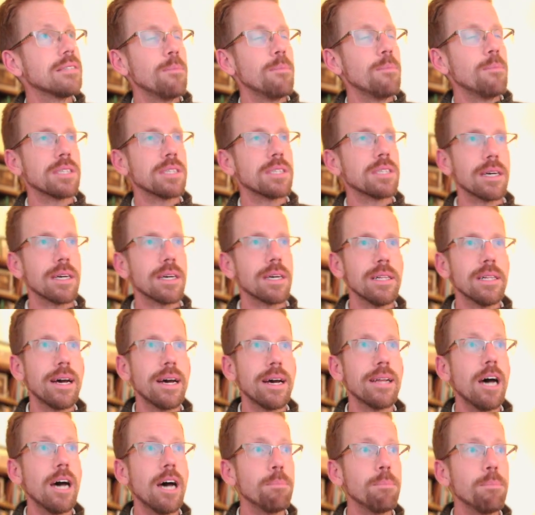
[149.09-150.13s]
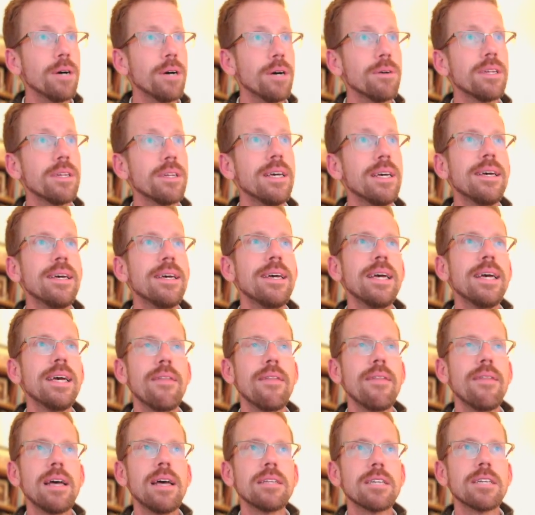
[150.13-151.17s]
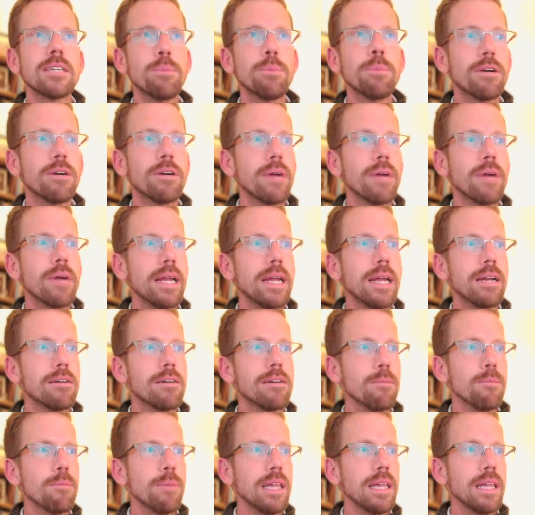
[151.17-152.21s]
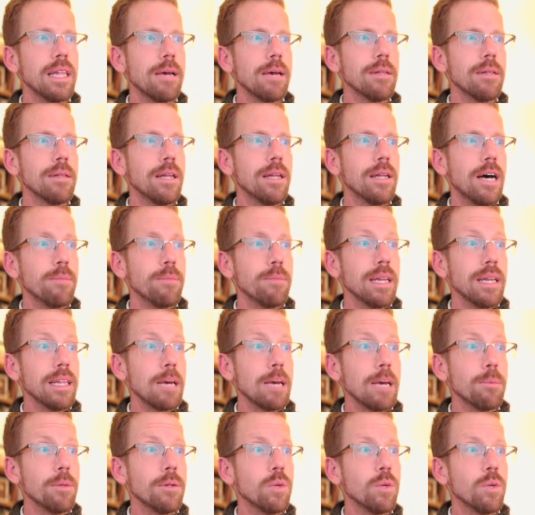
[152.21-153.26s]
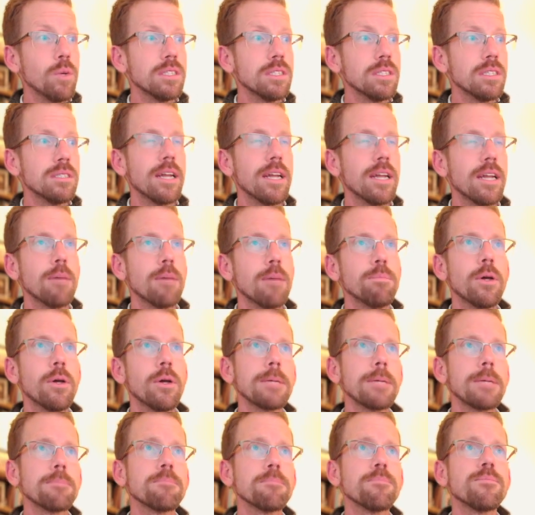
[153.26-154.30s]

I'm just going to click on upload, and that's going to put it right here on my label once it's done uploading.